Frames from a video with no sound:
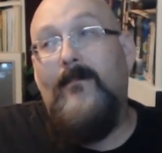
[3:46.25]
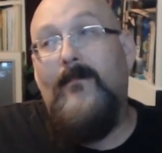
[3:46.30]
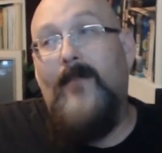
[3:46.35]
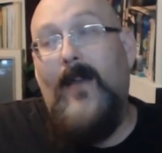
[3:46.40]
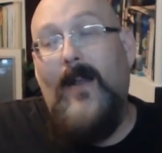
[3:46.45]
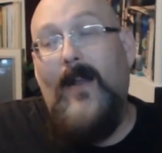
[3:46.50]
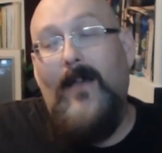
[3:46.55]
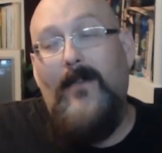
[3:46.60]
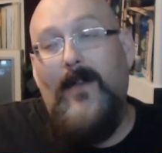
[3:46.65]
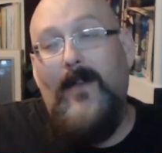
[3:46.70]

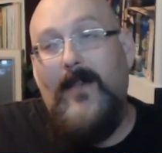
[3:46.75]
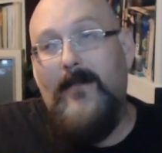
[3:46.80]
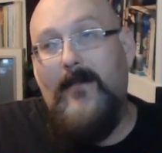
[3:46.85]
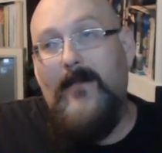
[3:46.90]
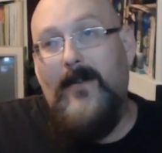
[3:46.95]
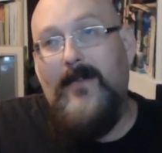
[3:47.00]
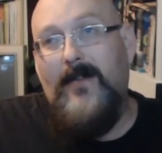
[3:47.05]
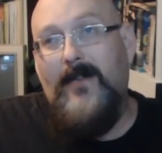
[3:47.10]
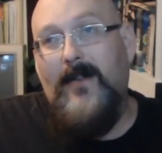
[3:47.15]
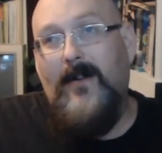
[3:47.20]
And I thought to
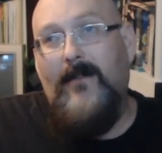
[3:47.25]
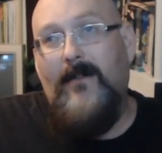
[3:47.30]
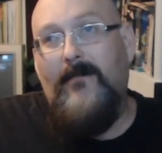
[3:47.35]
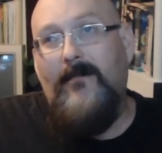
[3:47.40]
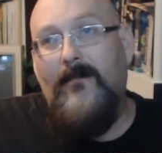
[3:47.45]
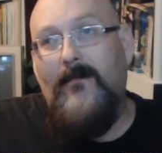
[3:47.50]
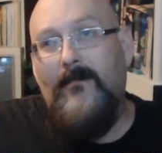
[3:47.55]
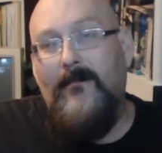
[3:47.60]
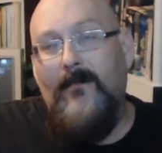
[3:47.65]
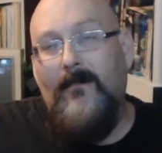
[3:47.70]

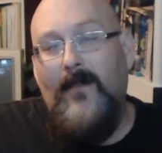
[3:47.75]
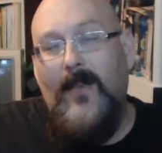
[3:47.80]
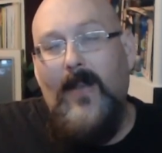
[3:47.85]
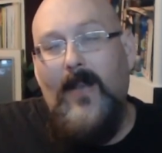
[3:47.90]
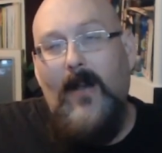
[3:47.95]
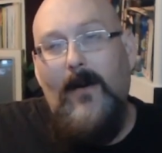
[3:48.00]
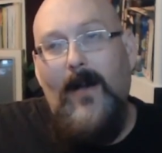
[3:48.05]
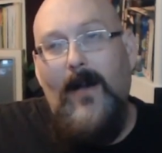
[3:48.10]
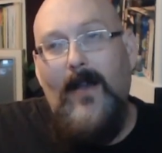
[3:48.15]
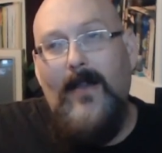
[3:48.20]
myself, you
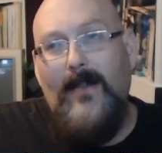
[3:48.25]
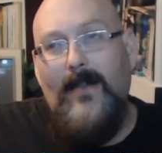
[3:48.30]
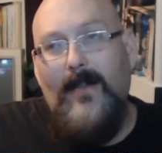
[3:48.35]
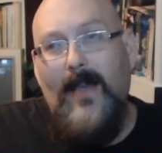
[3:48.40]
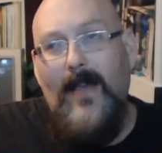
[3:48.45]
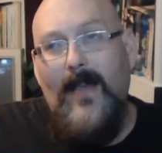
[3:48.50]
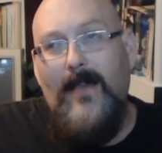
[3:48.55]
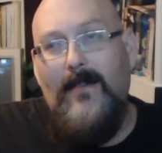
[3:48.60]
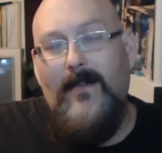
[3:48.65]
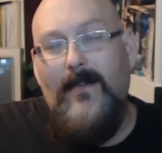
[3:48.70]
know, I could
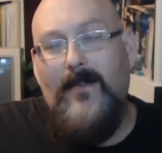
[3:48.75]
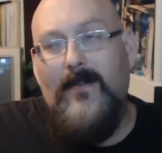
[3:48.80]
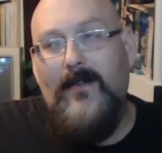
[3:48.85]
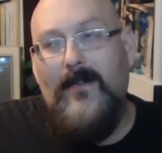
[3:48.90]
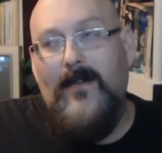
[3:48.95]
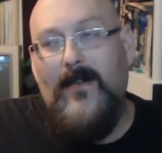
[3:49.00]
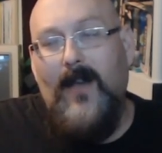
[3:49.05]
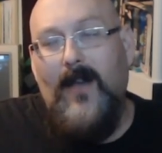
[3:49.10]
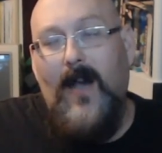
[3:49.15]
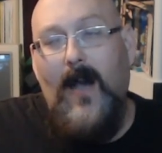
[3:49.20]
take this
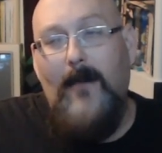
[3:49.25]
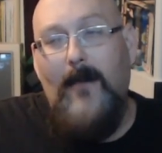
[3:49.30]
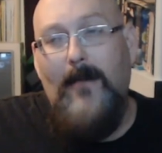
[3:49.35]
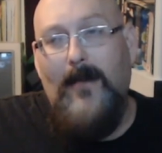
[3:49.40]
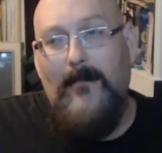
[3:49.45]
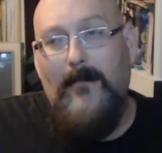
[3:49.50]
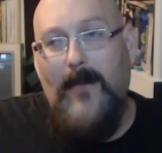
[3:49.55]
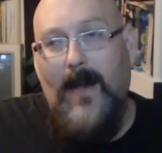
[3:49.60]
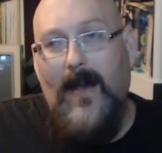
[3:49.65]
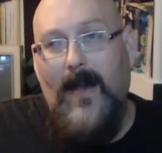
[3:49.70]

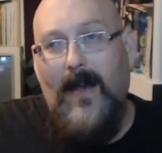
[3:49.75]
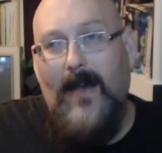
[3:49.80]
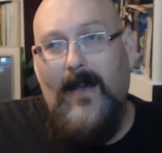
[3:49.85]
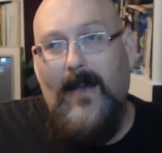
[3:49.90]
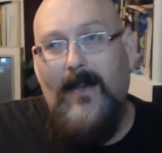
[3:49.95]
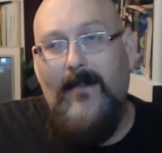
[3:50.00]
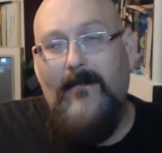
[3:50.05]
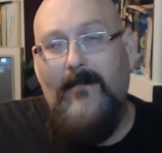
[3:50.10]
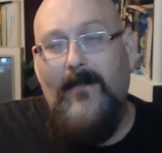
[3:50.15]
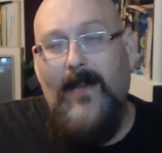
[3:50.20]
Atomic
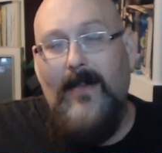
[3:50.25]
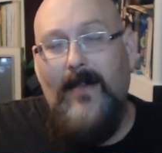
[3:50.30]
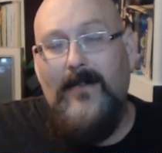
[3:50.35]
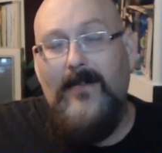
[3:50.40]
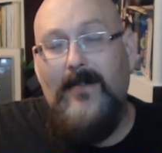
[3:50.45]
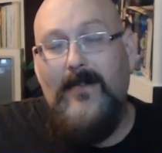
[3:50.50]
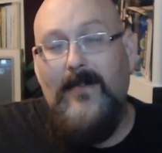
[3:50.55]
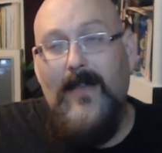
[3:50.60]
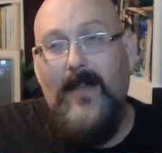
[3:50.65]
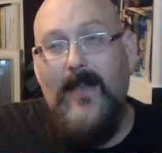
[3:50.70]
Pi and
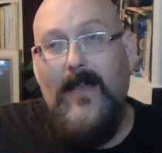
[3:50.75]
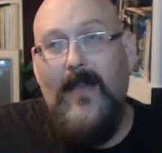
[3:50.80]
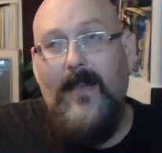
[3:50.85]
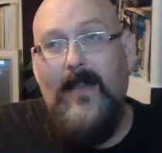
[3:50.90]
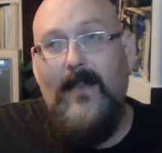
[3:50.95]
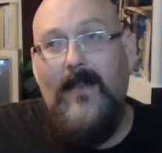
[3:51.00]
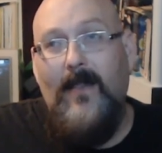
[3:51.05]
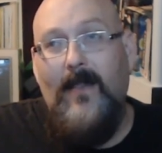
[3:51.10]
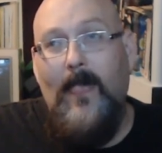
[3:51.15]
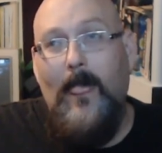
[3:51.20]
stick
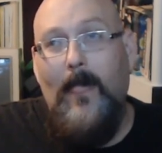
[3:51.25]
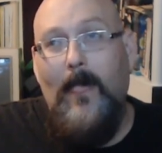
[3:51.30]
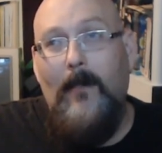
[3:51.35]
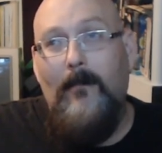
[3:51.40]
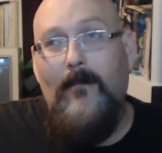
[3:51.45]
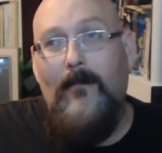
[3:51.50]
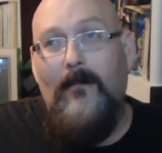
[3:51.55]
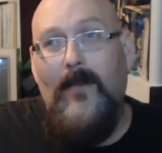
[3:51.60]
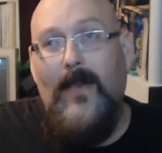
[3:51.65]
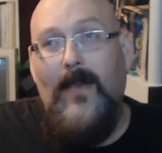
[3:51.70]
it
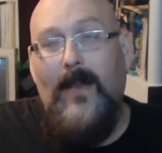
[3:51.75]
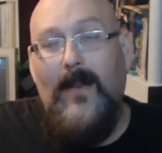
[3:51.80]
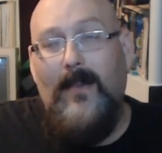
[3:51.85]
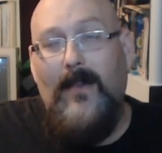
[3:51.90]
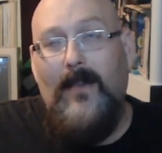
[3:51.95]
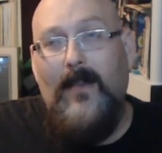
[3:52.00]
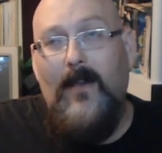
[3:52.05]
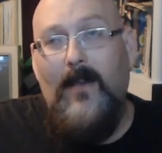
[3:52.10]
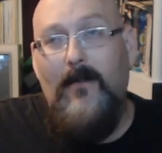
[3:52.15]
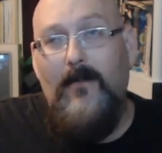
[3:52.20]
in
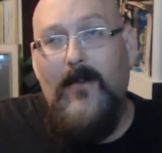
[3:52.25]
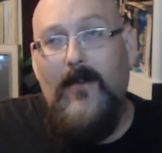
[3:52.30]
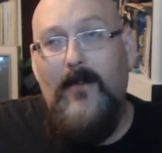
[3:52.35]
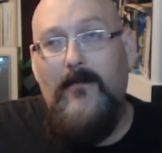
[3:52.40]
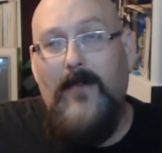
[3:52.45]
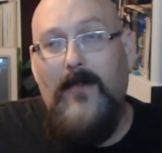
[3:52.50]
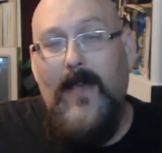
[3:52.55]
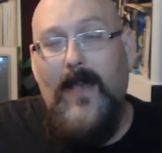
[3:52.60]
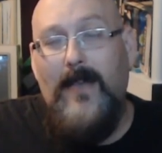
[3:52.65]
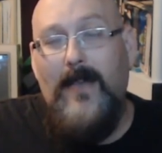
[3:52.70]
the
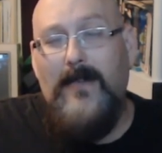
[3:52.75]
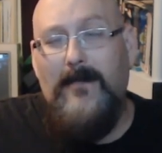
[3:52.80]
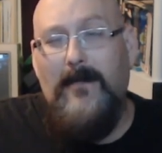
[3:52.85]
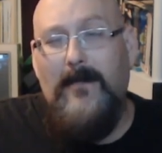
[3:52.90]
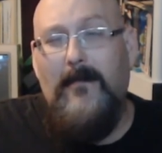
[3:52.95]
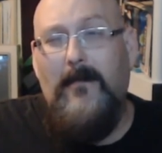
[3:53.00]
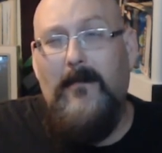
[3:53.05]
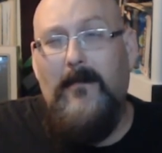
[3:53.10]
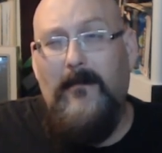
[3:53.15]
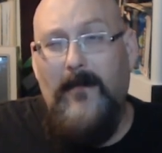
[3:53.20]
Coco case if
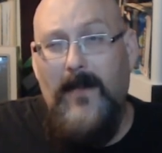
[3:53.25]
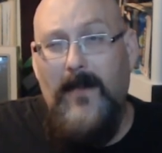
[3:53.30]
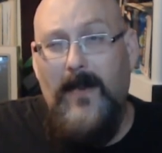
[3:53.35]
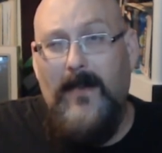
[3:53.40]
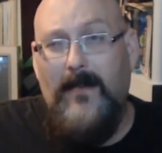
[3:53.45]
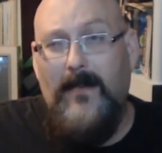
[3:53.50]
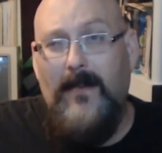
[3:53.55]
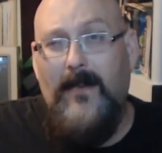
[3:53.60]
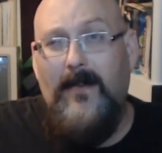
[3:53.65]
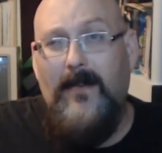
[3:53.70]
it would
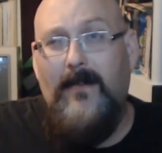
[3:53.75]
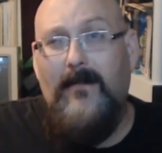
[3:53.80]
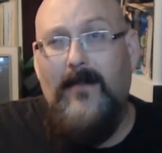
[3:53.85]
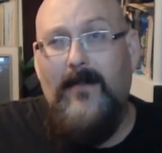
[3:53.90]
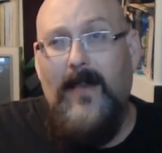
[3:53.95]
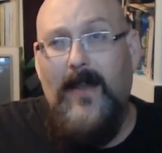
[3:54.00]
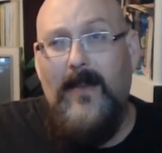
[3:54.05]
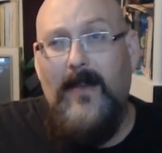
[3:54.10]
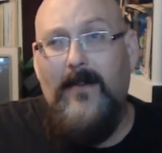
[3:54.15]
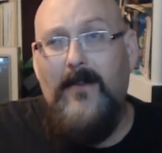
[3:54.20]
fit,
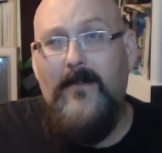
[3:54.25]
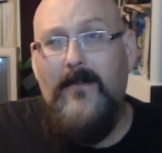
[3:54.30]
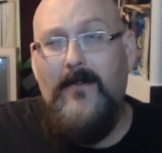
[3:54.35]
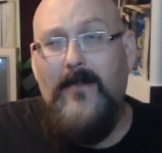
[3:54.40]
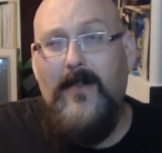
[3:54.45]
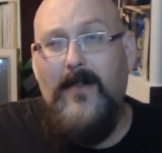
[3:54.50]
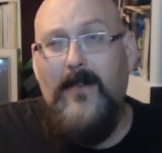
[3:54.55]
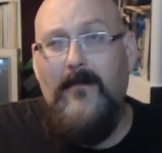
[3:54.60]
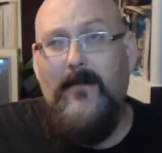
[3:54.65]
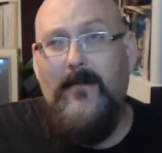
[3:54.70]
and use
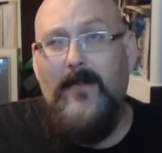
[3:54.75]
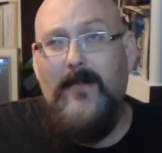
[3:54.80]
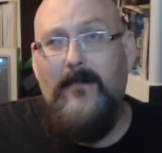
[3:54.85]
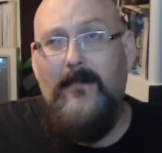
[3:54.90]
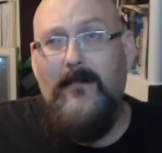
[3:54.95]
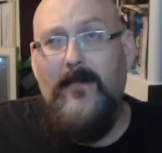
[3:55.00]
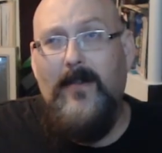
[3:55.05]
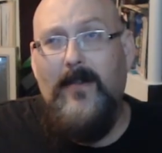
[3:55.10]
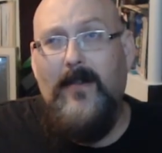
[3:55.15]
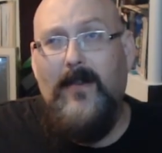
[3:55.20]
the US
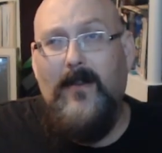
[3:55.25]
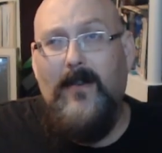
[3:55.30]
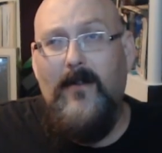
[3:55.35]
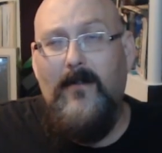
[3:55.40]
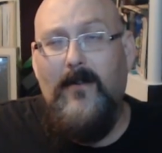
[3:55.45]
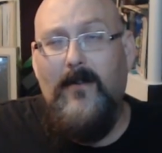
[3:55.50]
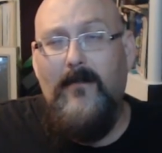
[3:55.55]
uh, Coco